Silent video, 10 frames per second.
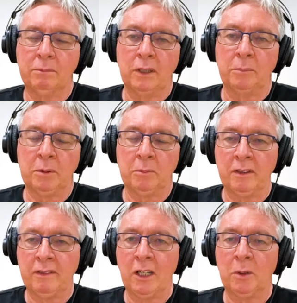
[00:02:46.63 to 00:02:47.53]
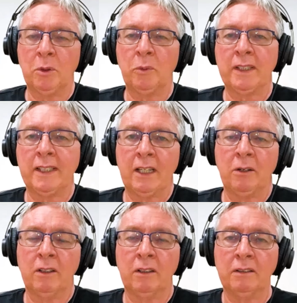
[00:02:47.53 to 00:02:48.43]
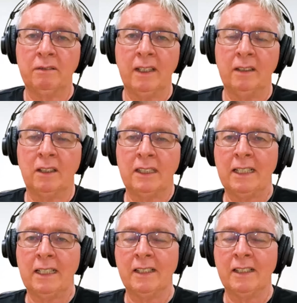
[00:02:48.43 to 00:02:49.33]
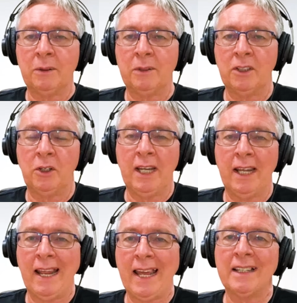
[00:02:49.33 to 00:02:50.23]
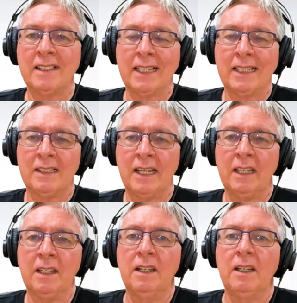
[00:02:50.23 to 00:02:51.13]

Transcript: When I built my van, I put 1 tank on it. I found that I needed a second one, so you can't add a second tank.